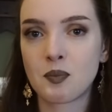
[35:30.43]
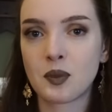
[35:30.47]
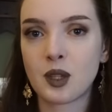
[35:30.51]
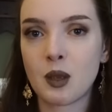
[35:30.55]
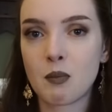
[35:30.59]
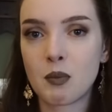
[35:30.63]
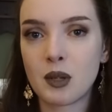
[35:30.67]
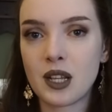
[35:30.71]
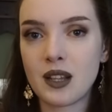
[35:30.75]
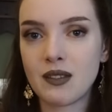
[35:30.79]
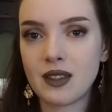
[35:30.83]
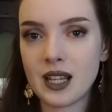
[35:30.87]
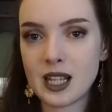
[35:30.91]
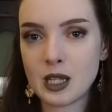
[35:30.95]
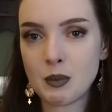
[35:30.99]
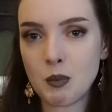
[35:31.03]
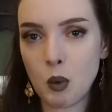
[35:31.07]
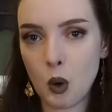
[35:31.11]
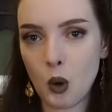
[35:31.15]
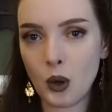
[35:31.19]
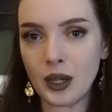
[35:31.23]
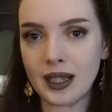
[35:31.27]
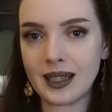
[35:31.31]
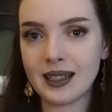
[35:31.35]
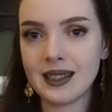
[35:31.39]
But at this
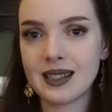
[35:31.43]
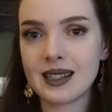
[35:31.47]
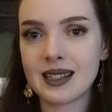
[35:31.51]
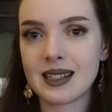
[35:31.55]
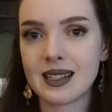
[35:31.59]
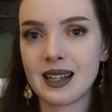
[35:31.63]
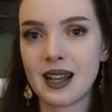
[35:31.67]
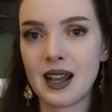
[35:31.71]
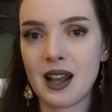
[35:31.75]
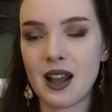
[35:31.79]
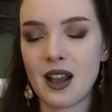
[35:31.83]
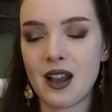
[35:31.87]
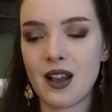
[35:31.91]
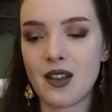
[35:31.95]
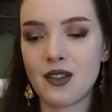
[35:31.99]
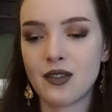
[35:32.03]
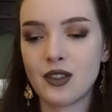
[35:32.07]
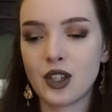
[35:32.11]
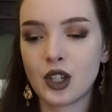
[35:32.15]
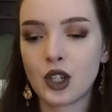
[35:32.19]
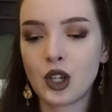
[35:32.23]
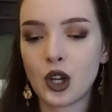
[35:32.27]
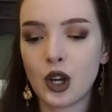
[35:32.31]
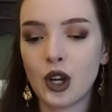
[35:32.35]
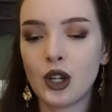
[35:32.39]
point,
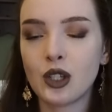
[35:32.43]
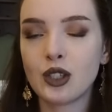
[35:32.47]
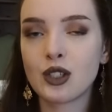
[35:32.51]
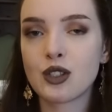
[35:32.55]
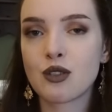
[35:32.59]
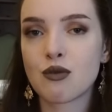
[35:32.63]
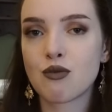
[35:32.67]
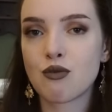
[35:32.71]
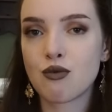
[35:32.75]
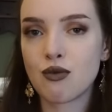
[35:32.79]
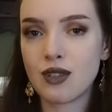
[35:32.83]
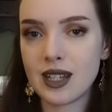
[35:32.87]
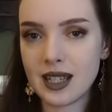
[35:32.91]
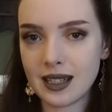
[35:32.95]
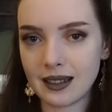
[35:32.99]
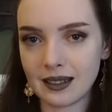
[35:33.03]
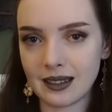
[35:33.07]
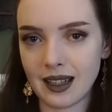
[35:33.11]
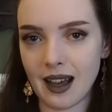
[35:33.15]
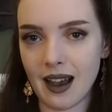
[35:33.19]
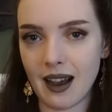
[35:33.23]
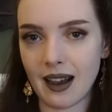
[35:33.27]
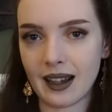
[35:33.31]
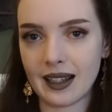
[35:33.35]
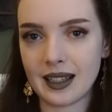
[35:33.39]
the girls
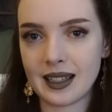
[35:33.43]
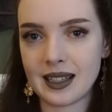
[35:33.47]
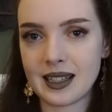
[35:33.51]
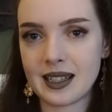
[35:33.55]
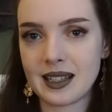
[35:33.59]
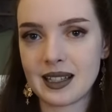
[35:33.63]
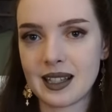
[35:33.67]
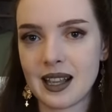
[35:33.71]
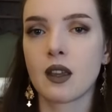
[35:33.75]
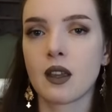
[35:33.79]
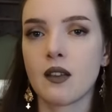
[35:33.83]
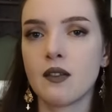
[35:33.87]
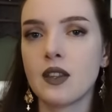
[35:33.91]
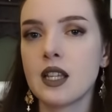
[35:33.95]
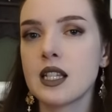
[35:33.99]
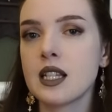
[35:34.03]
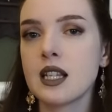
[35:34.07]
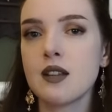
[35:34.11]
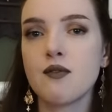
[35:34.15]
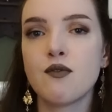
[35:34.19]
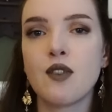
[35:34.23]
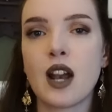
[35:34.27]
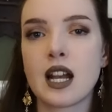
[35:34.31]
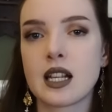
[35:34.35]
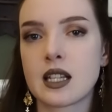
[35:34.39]
realize this
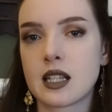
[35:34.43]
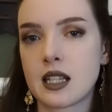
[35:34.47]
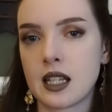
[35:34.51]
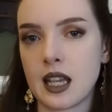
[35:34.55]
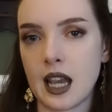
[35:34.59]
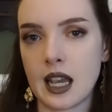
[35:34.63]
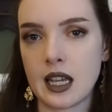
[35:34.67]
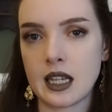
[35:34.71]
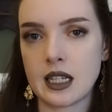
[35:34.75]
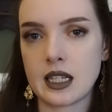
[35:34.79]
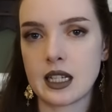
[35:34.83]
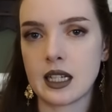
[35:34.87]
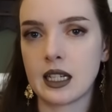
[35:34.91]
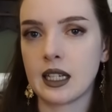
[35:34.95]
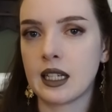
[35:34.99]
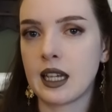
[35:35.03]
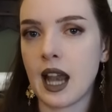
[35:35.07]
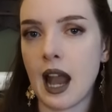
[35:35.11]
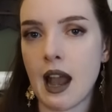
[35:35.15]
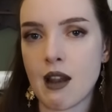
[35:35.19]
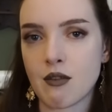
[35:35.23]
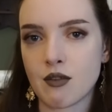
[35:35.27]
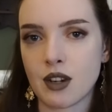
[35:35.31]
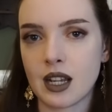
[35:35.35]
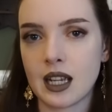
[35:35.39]
investigator,
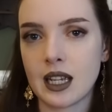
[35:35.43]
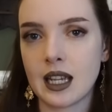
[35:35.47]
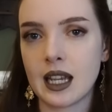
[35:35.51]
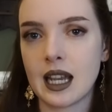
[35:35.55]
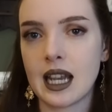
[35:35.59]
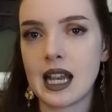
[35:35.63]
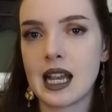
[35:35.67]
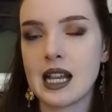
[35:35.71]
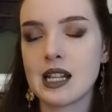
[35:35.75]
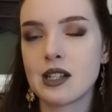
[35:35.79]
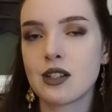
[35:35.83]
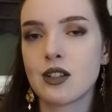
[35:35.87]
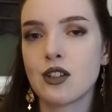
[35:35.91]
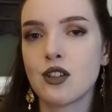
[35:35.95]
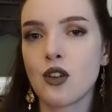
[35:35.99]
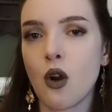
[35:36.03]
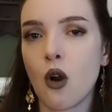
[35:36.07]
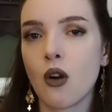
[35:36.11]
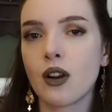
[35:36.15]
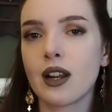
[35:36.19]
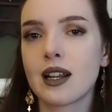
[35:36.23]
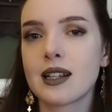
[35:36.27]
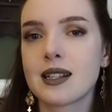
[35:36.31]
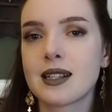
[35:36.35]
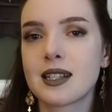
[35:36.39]
Gary, is
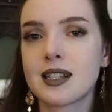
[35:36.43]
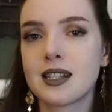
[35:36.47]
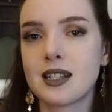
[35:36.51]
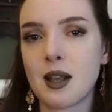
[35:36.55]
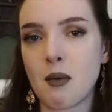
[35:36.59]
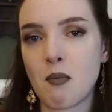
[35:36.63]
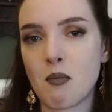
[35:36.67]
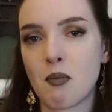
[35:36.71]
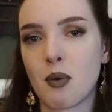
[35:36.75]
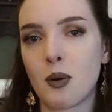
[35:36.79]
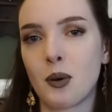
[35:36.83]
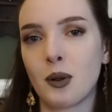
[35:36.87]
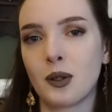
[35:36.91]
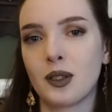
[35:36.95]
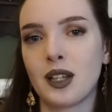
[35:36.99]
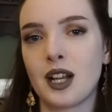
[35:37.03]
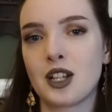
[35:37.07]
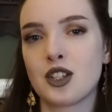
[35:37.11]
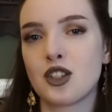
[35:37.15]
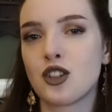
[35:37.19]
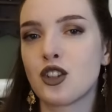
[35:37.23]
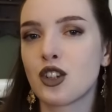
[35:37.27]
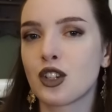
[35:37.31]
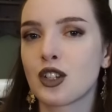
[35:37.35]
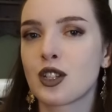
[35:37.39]
not as simple
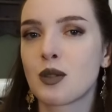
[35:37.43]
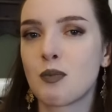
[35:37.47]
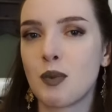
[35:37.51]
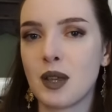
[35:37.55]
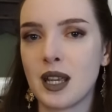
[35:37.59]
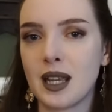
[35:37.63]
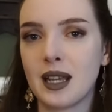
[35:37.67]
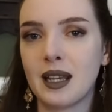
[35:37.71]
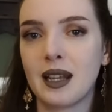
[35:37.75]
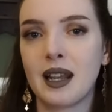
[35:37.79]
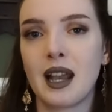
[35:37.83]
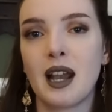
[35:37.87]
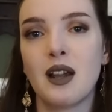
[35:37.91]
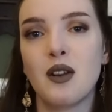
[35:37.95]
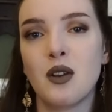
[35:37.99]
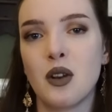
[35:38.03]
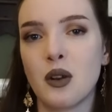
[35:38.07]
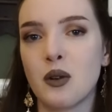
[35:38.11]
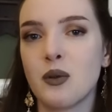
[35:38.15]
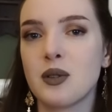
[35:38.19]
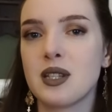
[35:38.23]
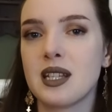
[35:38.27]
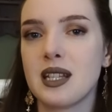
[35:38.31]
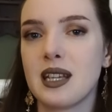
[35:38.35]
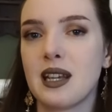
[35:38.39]
as just being a
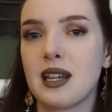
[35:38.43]
nosy